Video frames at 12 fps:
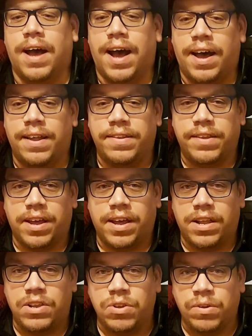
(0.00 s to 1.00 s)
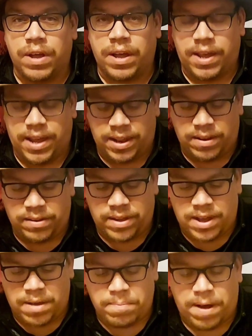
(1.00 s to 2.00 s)
And uh, uh, in
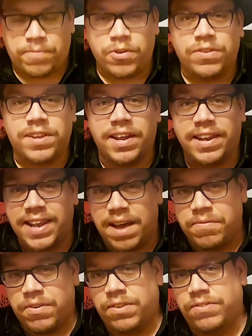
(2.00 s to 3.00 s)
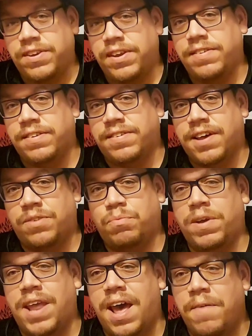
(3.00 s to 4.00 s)
uh, Matthew 10 11, Jesus says,
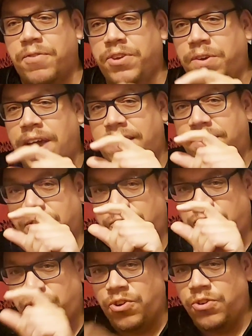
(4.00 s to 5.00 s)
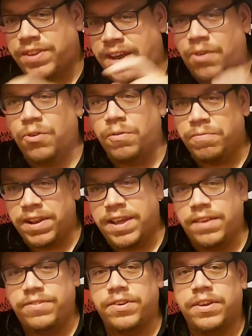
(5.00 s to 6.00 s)
Whenever you enter a new town or
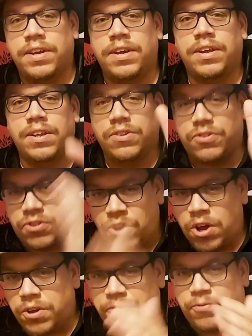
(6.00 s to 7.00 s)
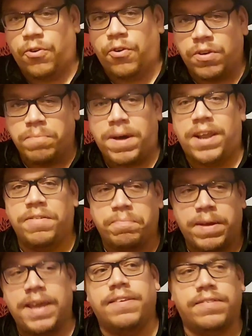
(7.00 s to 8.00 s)
village, search for a man of
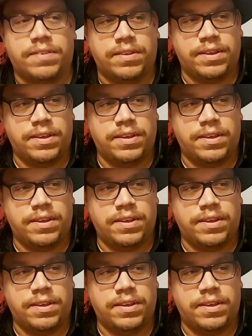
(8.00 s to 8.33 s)
peace